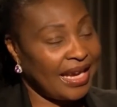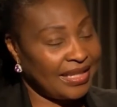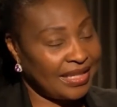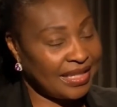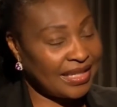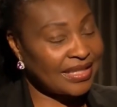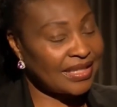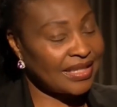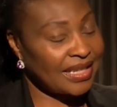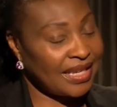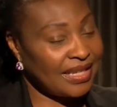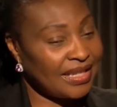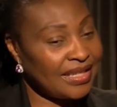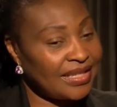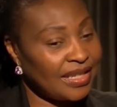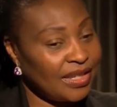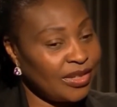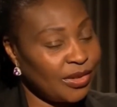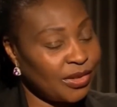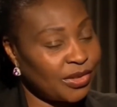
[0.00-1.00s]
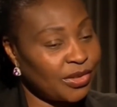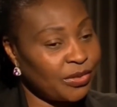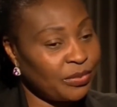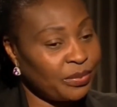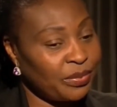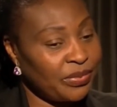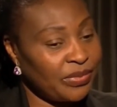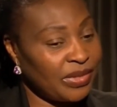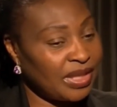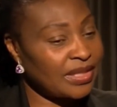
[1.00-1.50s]
It is. It is a lot of,
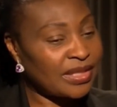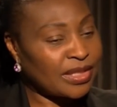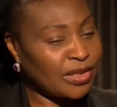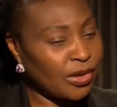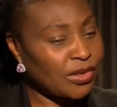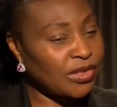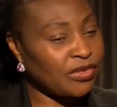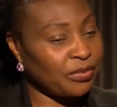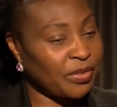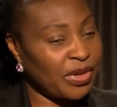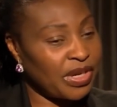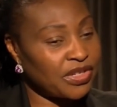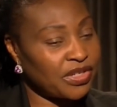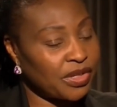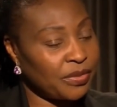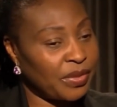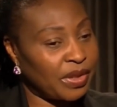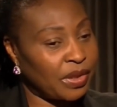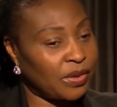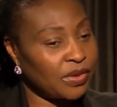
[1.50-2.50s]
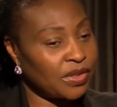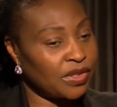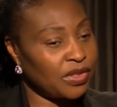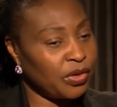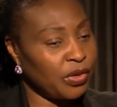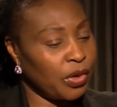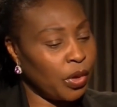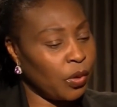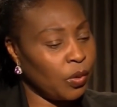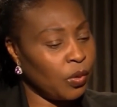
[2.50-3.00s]
it's lots of pressure because, you
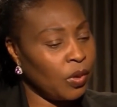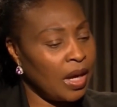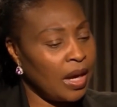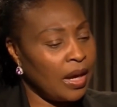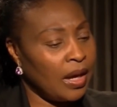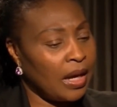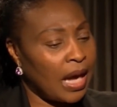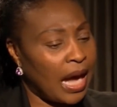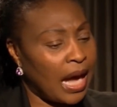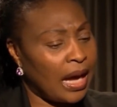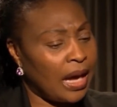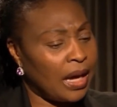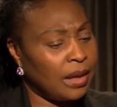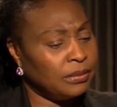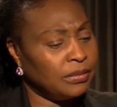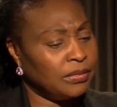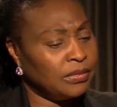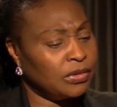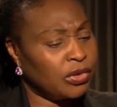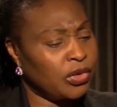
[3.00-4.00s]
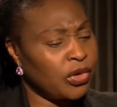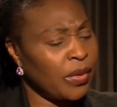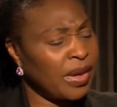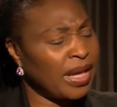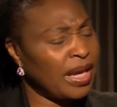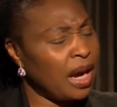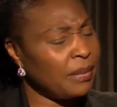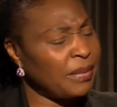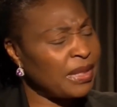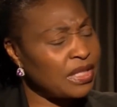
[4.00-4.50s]
know,
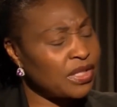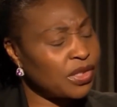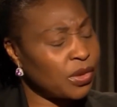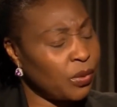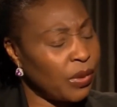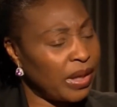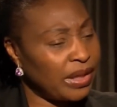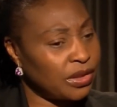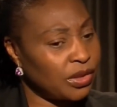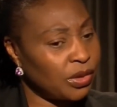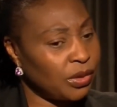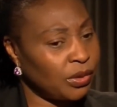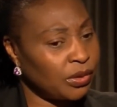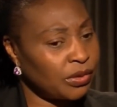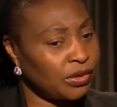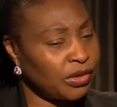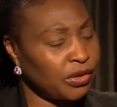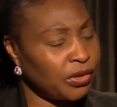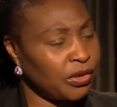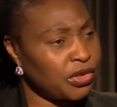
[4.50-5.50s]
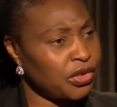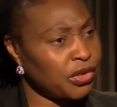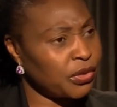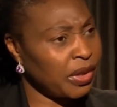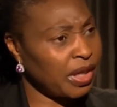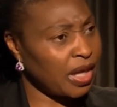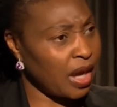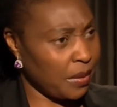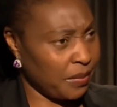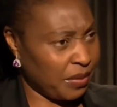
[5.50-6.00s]
growing up in Soweto, you know,
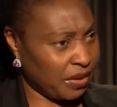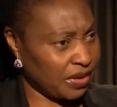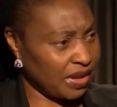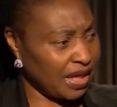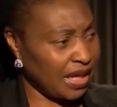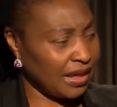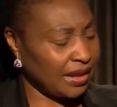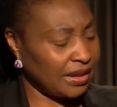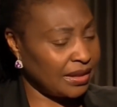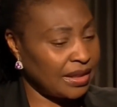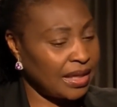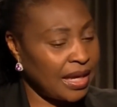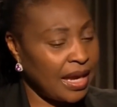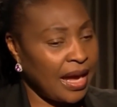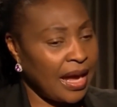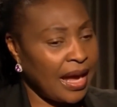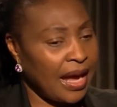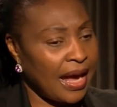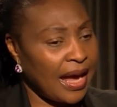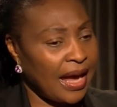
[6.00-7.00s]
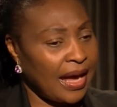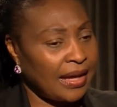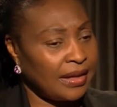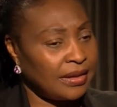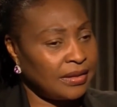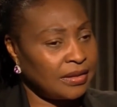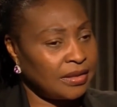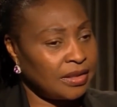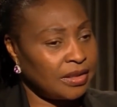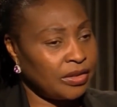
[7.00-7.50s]
during apartheid,
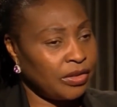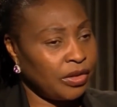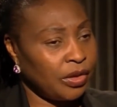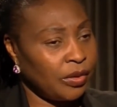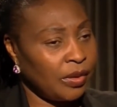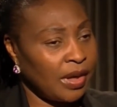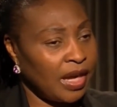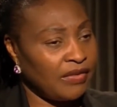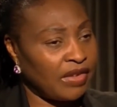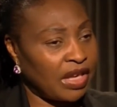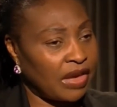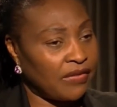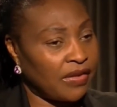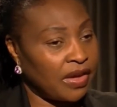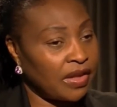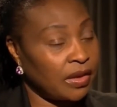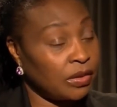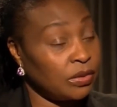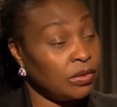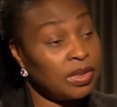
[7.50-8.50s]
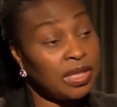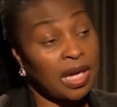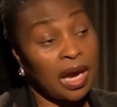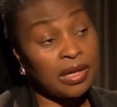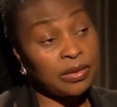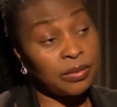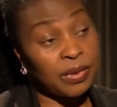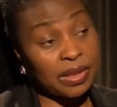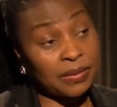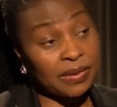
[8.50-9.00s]
and, you know, having a father who
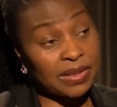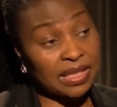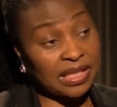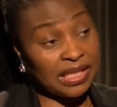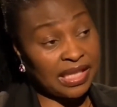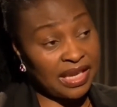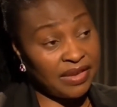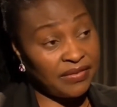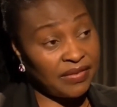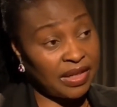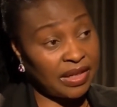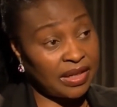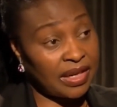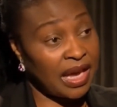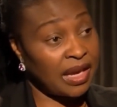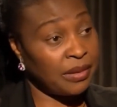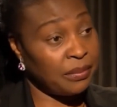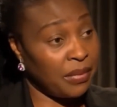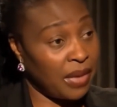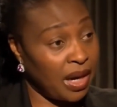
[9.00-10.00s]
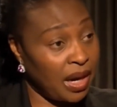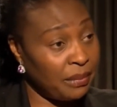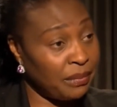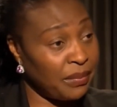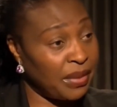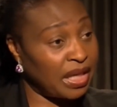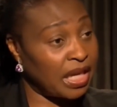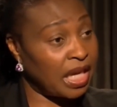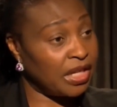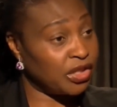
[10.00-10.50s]
died when I was 11 and mom
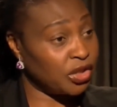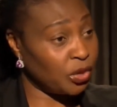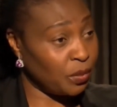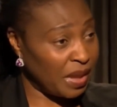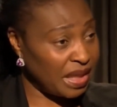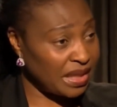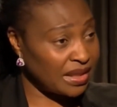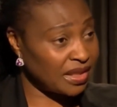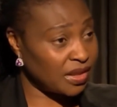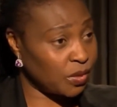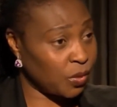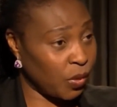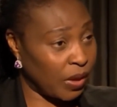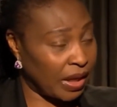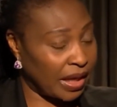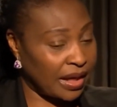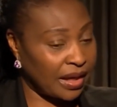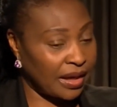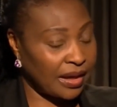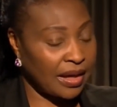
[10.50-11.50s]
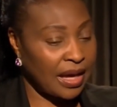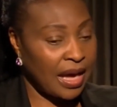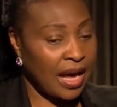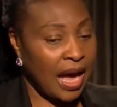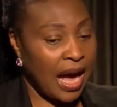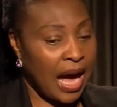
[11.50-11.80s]
being a domestic worker,